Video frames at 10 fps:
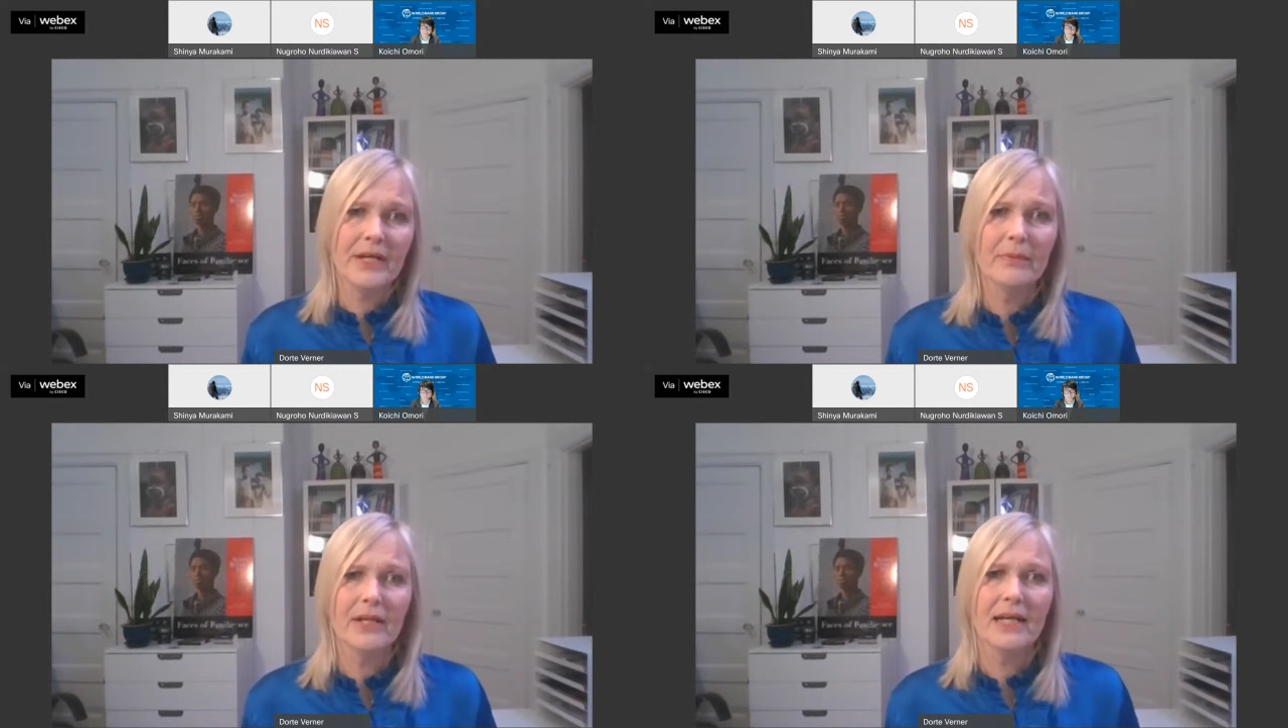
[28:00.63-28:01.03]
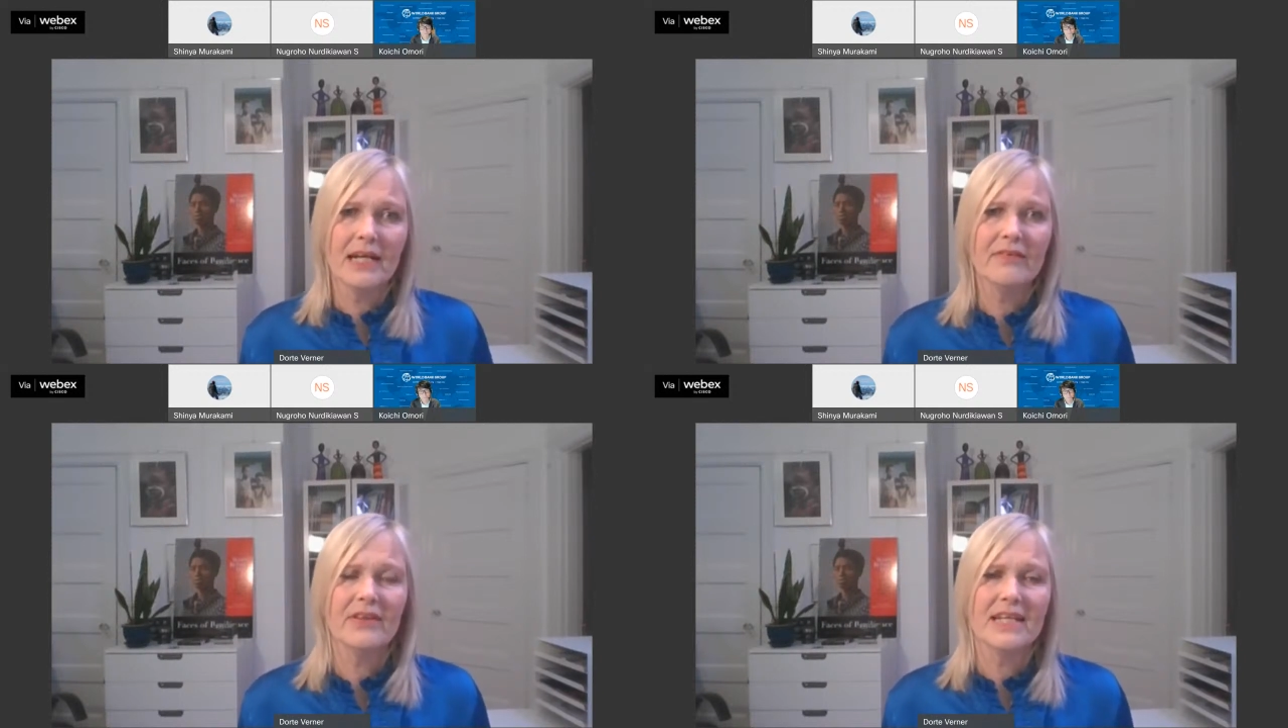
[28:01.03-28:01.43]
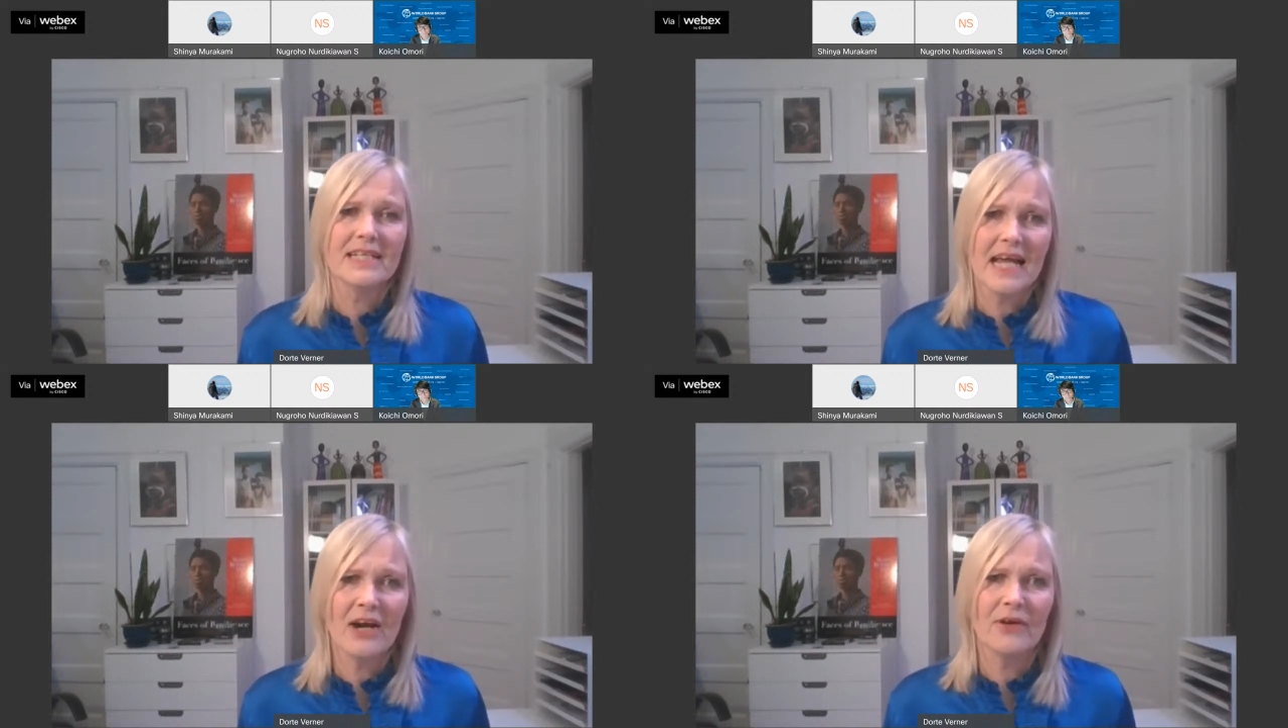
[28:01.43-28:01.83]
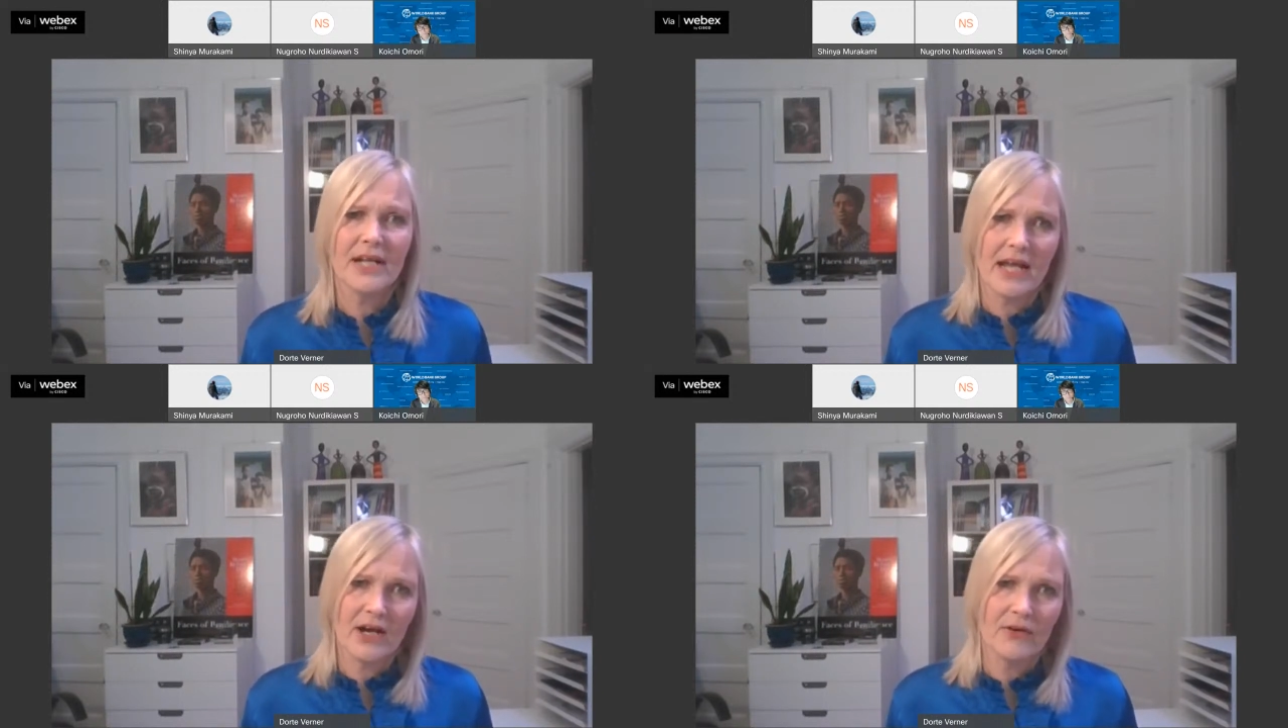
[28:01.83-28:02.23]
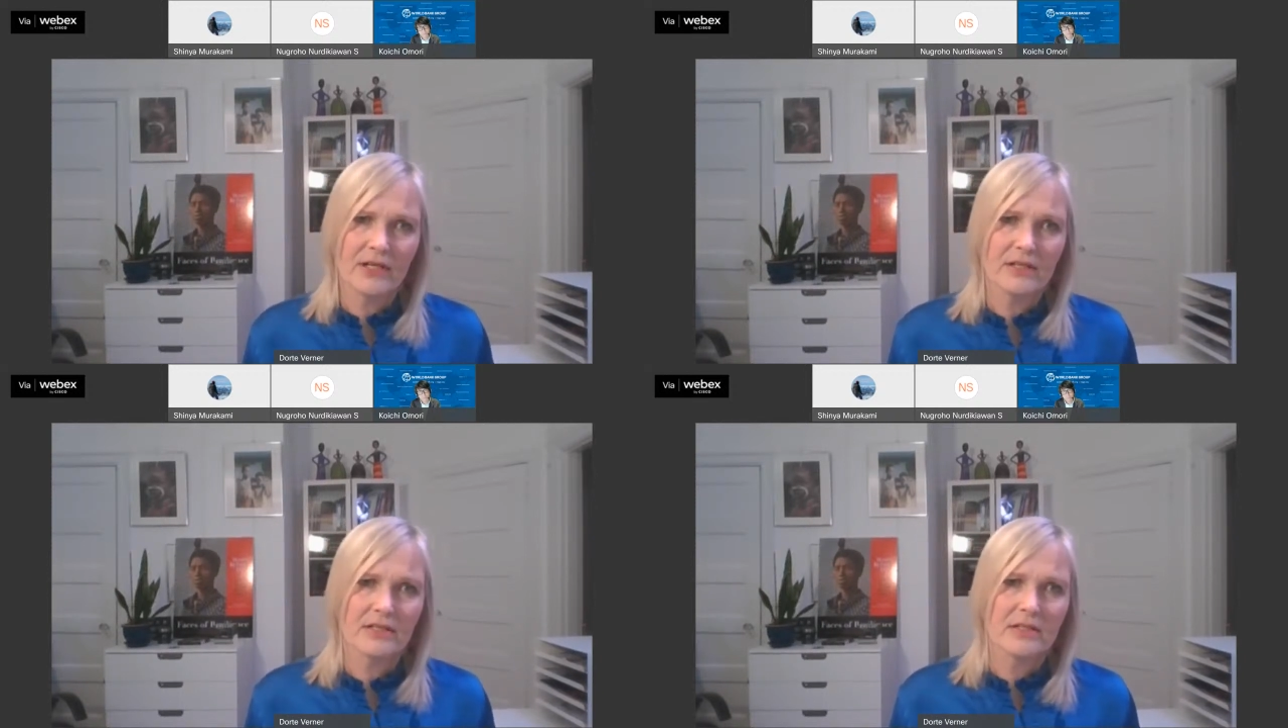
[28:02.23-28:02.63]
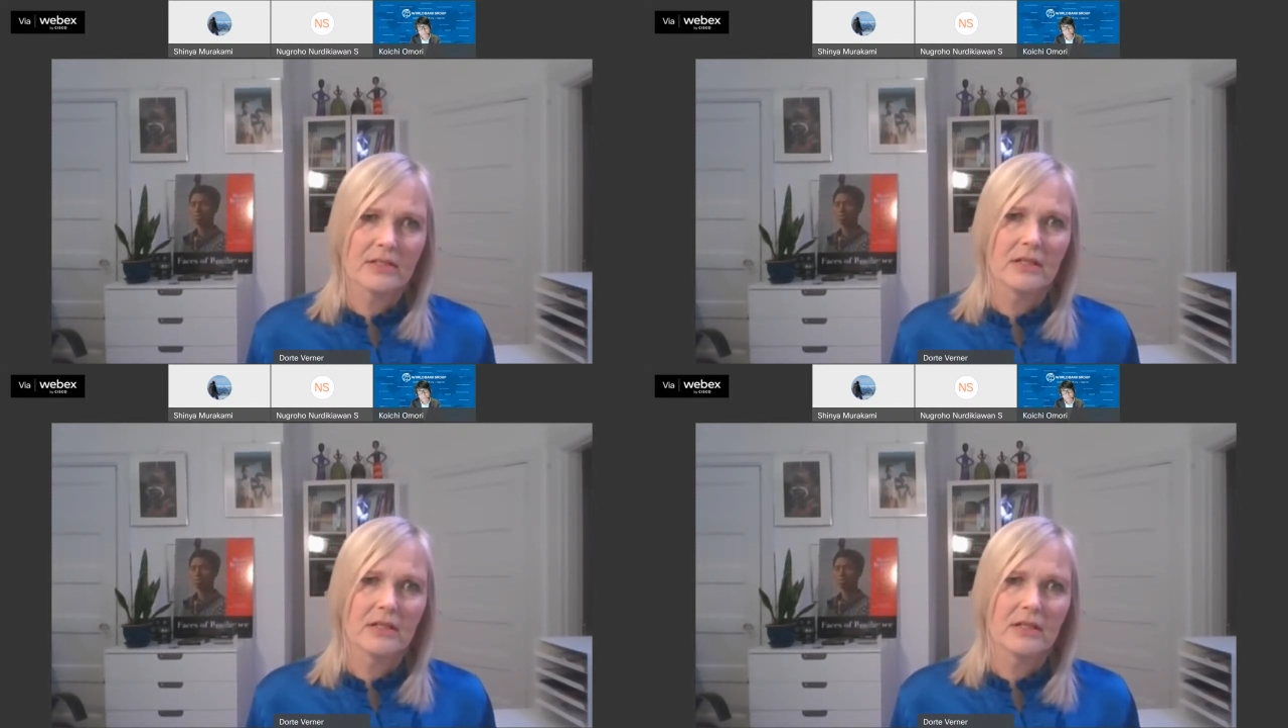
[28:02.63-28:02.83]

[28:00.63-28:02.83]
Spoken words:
people that live in these arid areas